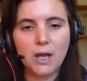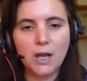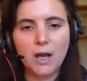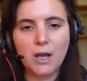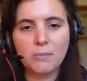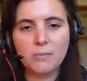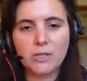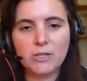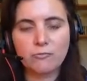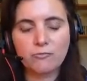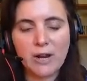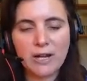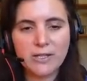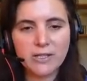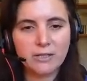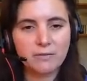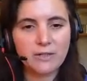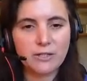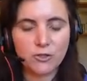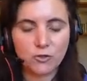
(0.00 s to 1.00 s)
It's
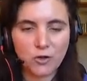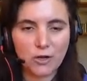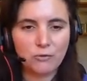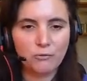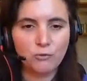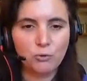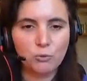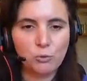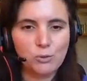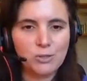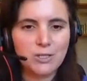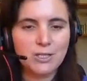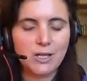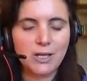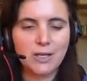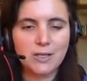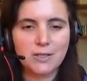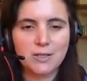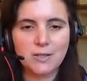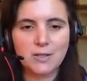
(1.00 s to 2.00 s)
relatively straightforward.
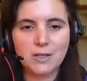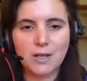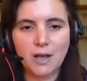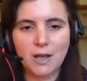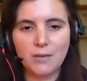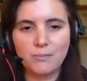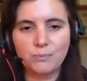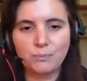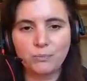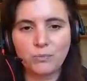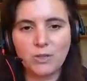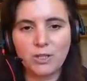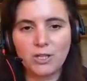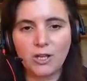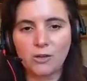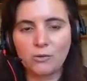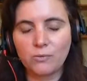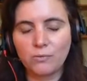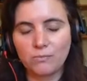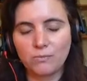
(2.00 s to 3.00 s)
It's
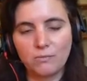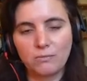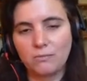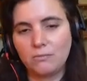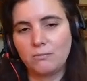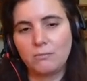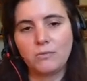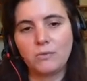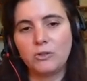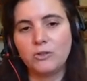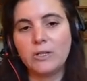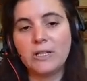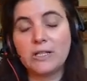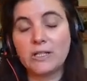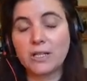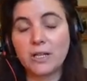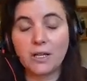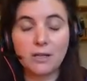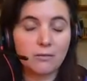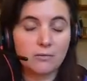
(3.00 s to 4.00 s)
you need
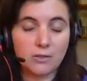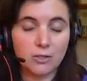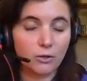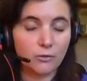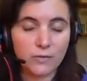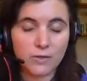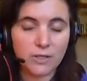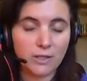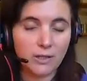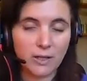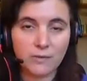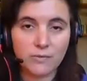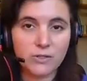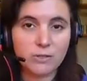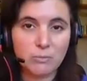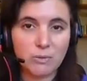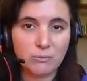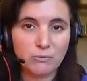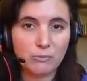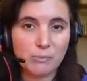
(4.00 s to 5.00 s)
to obviously give
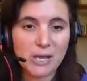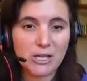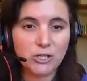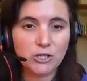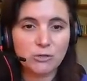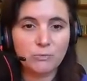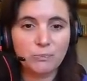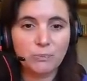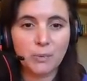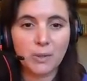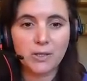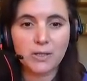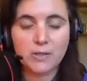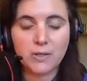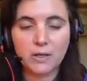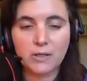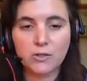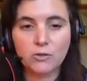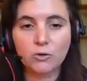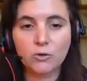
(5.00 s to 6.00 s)
some information, but
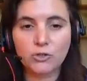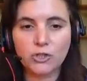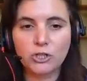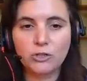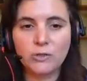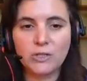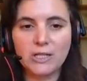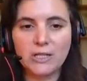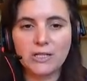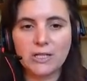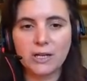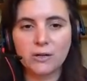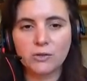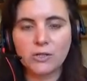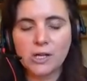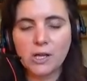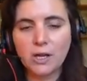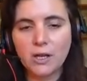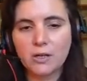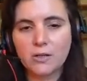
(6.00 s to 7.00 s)
it's not too
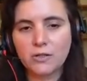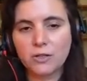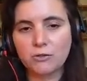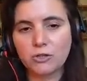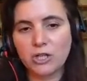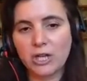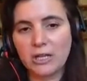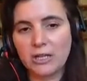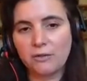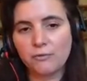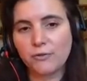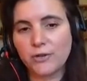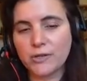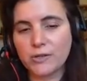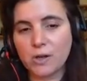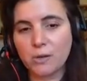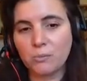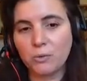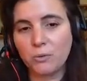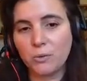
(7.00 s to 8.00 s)
detailed. So Shani, for
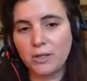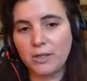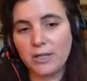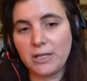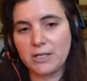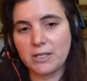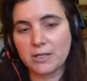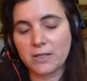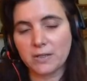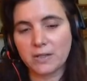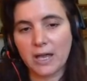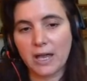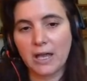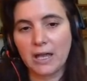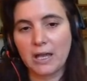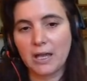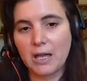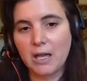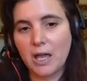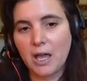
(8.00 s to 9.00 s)
example, would need to
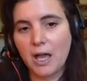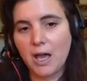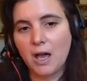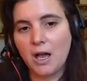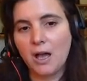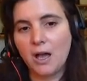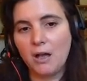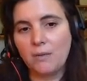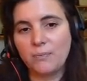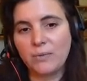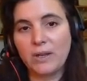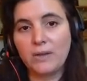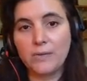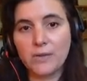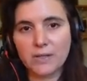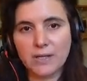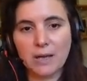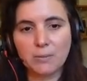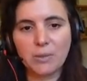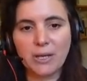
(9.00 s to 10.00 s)
say in
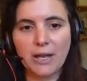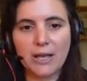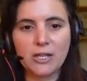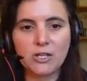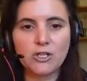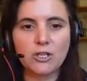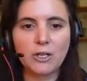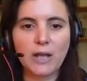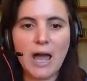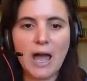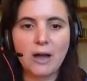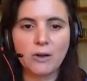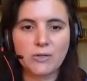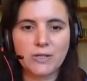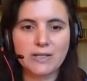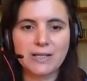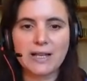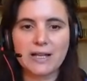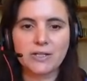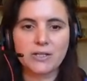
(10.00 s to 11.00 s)
this application how
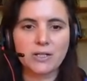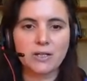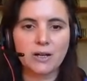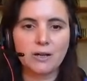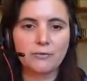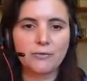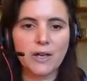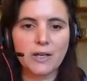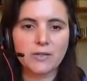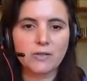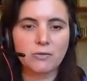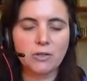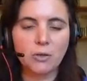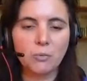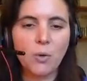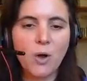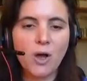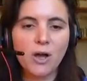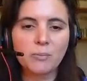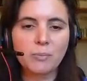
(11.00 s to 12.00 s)
dyslexia affects her in
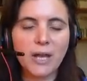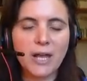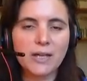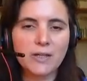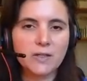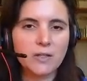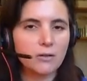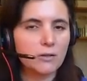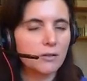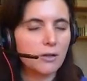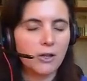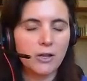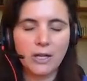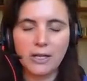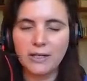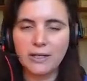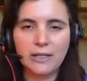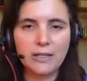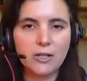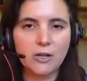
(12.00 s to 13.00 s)
the workplace. So
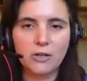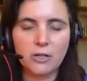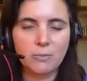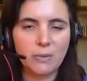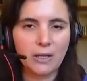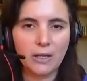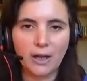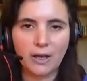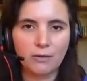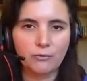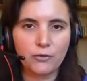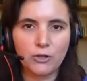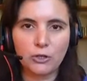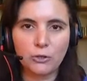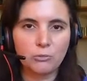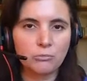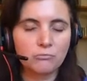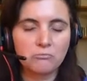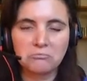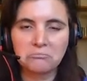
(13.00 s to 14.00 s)
it need only be like
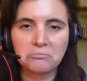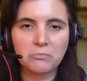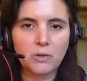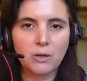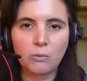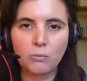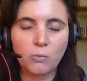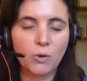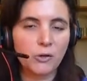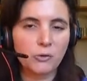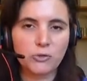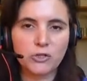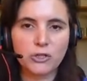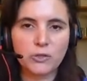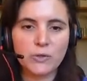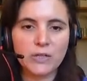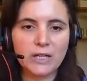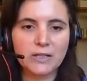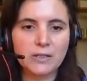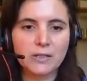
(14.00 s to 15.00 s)
one or
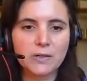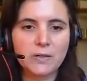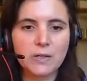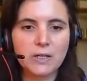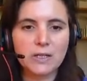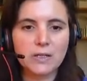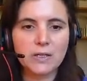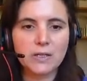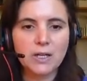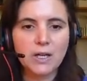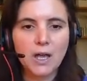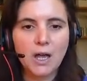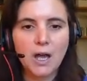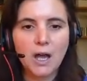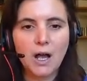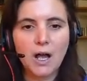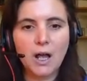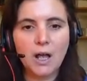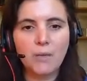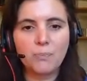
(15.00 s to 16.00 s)
two sentences.
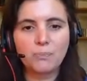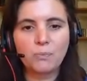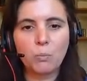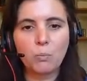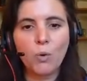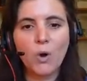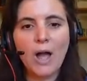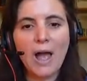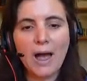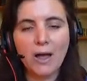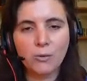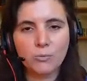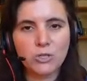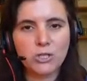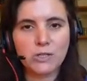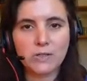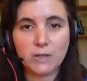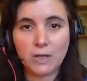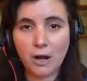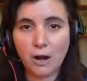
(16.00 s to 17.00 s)
What help
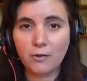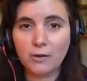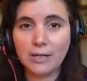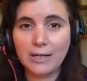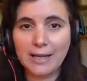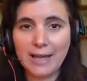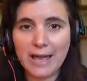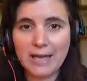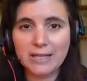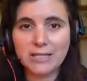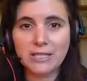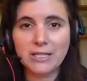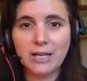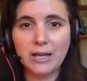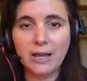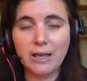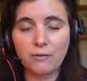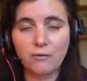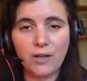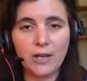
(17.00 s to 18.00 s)
she is currently
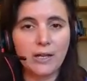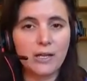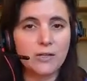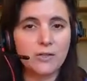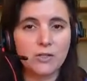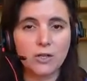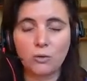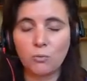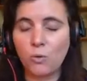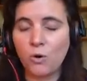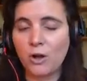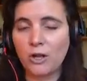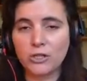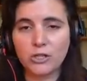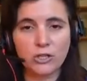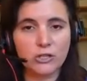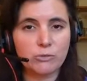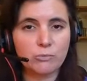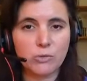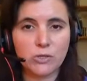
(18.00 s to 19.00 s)
getting, if any, so what
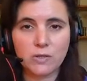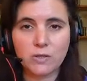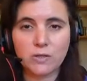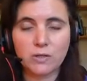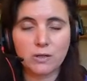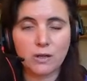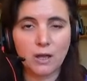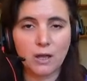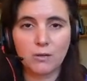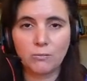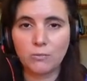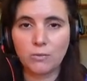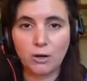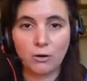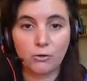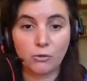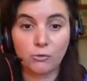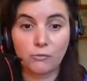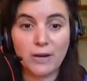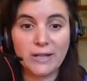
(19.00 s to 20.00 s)
adjustments are
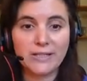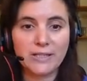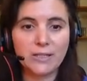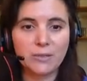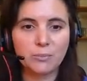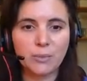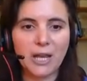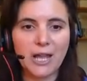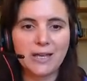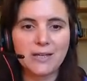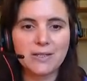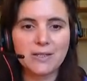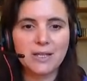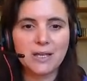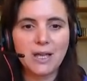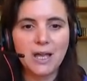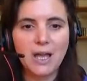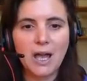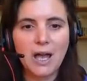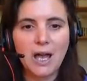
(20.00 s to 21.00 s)
already in place,
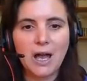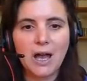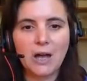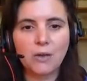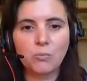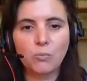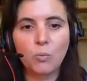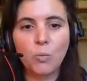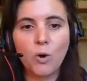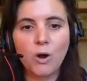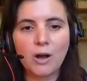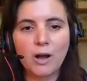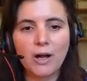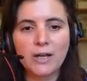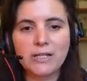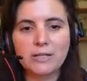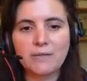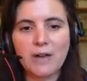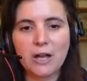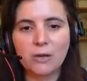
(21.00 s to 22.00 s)
and what
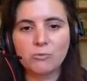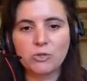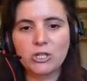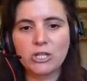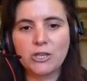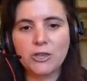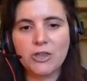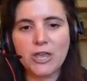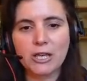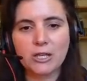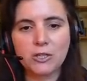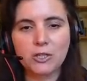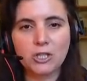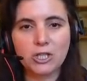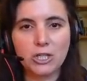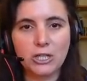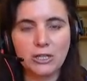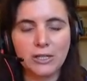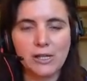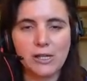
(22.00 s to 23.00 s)
kind of help she thinks
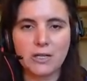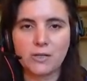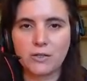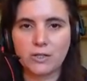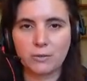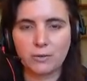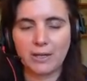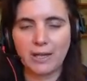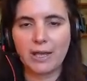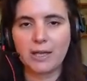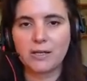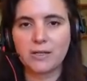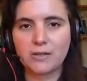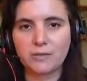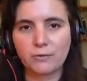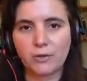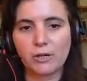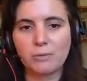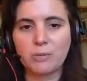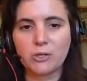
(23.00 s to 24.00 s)
she needs. So again,
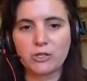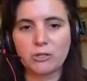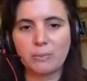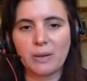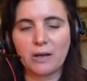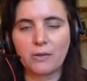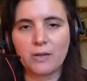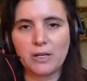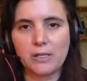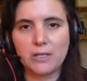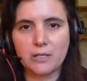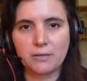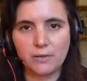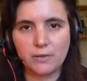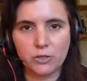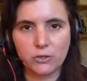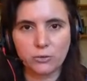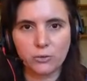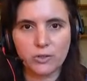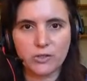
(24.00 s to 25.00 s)
it's very much about the
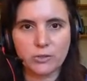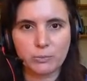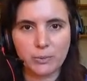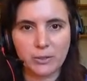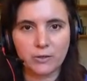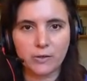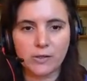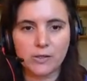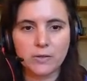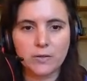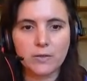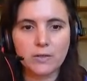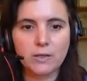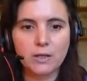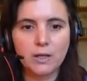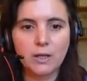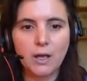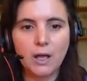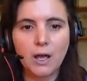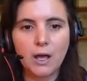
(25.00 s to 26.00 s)
individual experience.
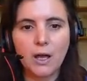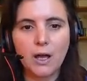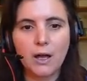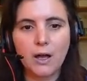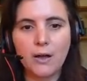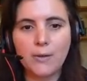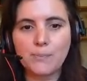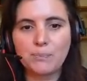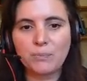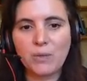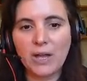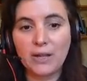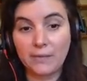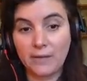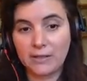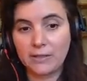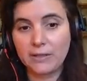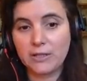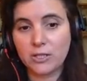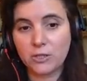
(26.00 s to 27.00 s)
And
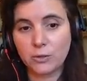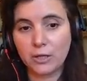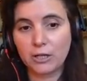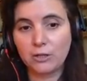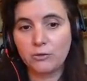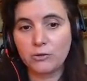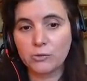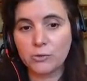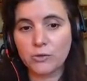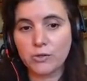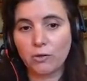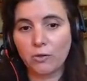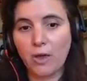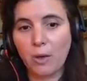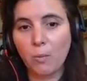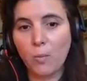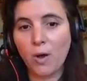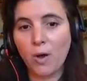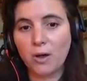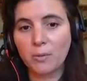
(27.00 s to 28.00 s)
they need to include also
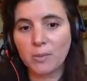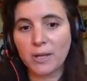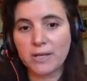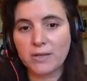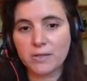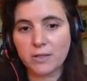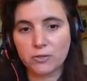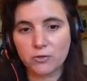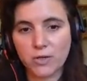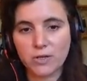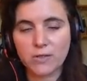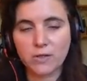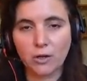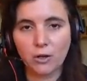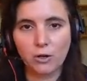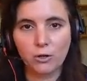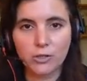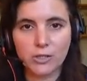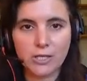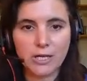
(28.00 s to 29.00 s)
their workplace address and
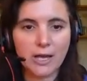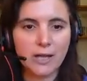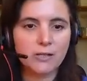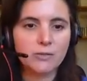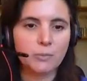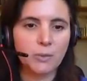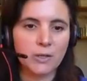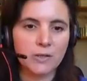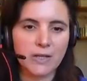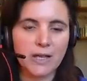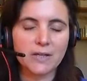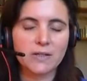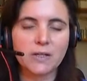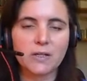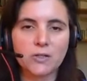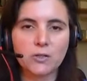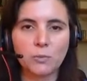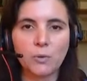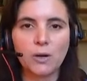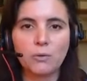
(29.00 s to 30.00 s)
contact, because
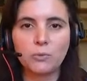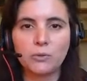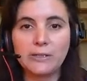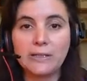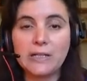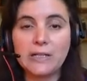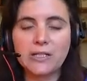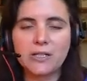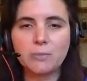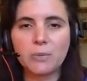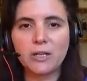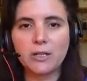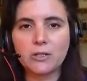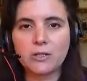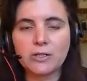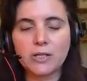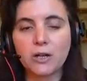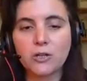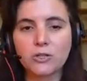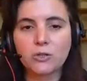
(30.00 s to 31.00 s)
access to work will need to be
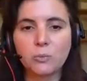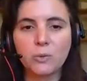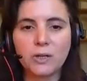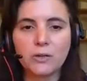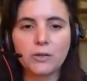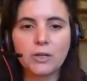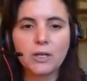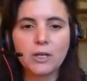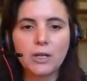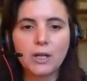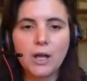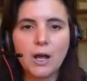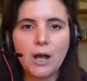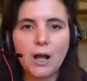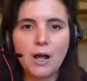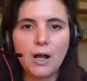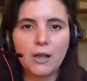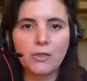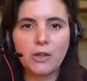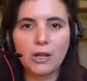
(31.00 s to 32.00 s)
in touch with
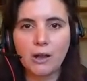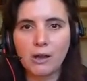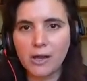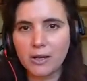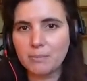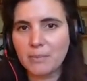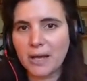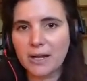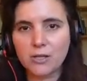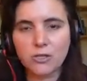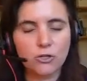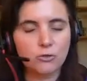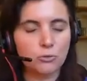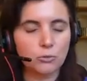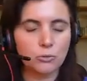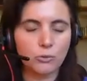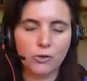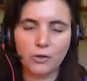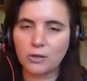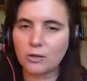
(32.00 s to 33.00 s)
the line manager
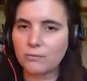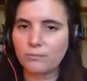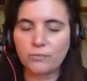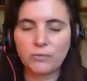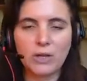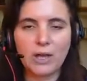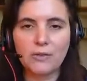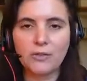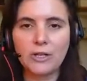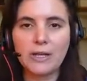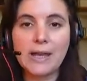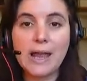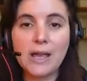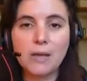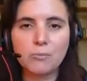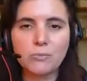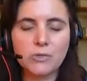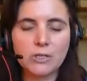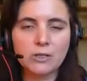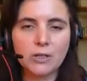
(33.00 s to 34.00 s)
or the
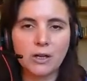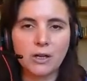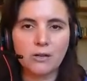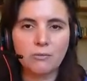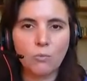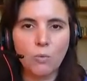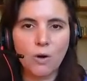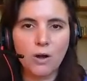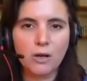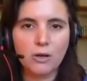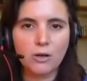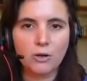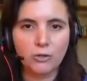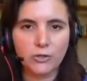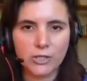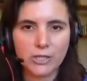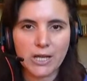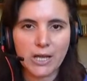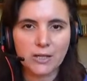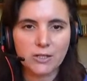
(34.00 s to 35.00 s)
named kind of work
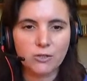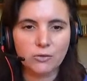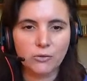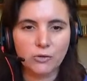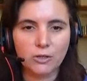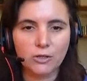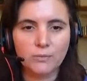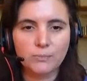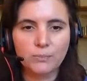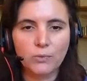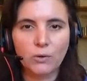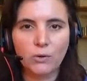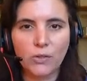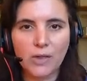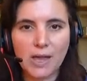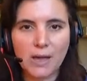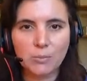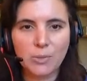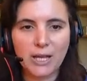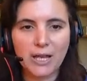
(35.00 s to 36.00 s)
contact on
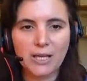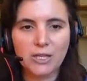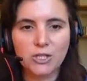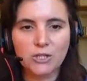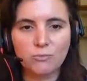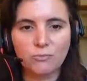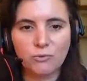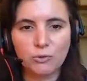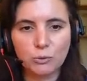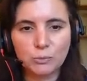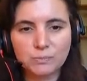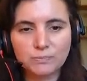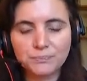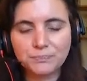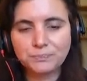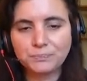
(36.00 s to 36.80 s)
the application form.